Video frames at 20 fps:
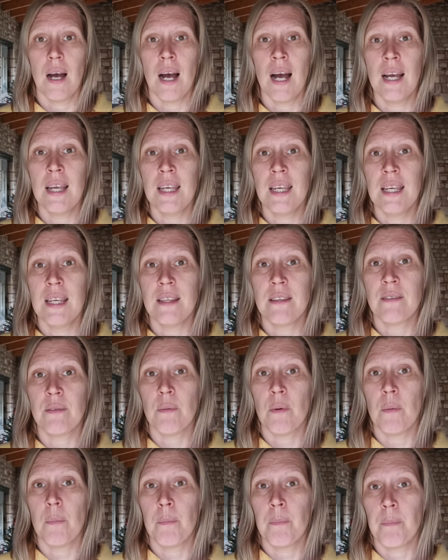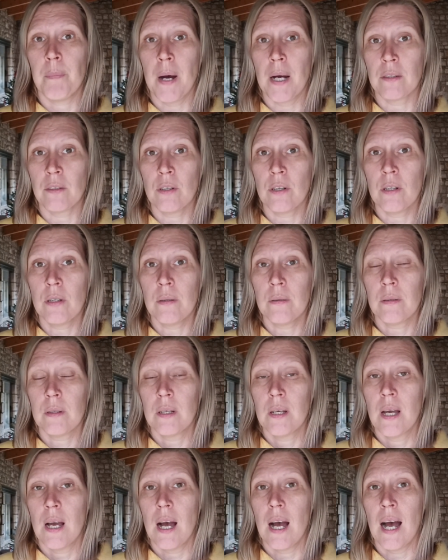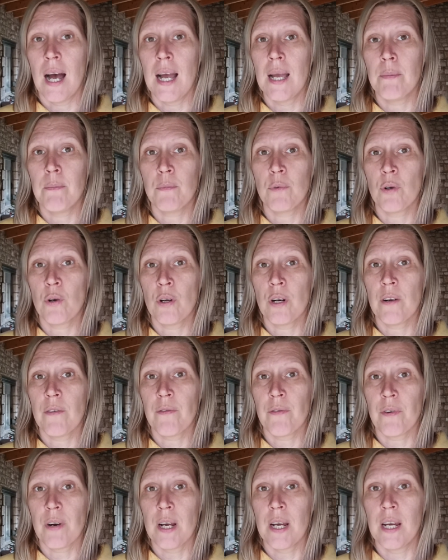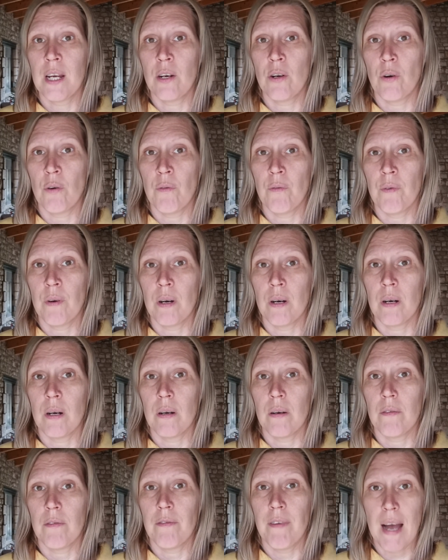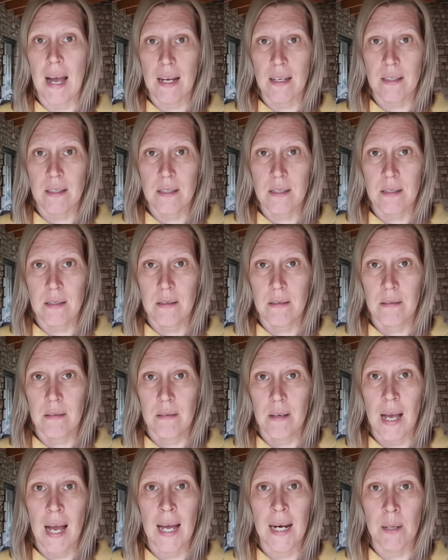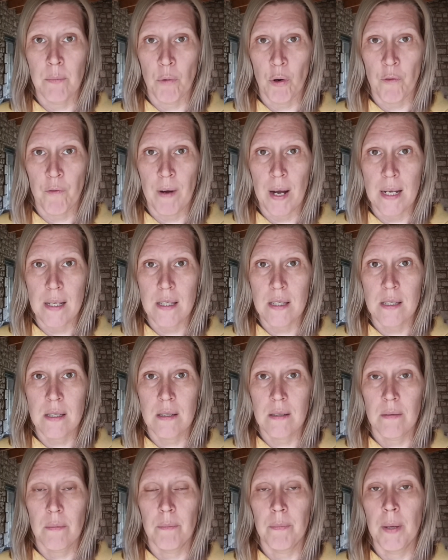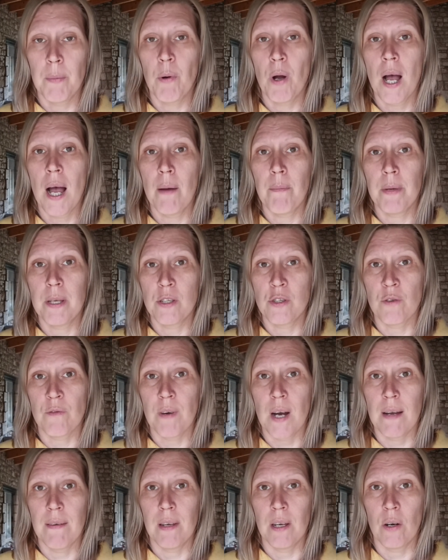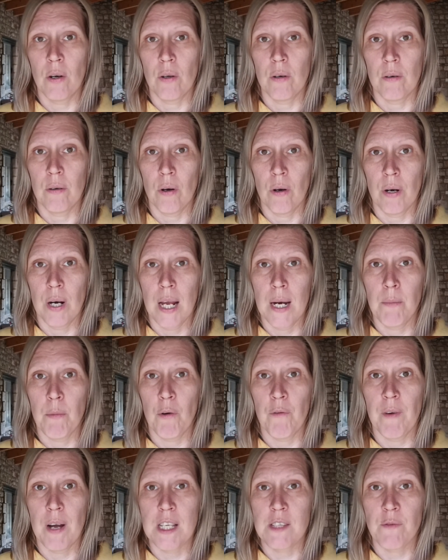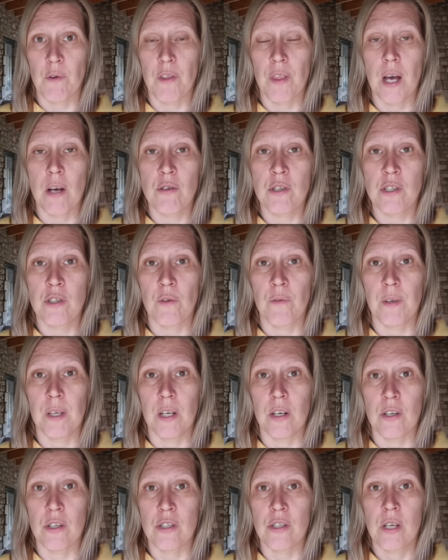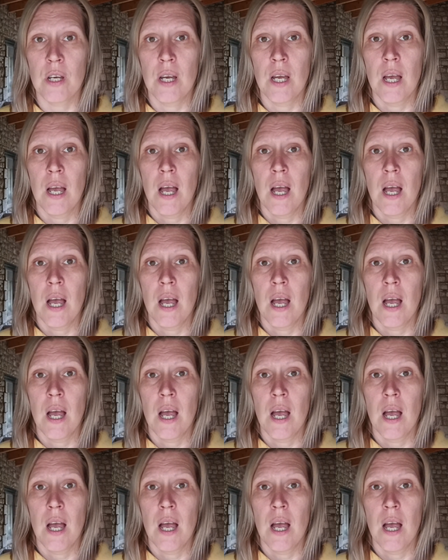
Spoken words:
I eat butter. I'm not afraid of fats, animal fats. People have been surviving on animal fats for thousands of years.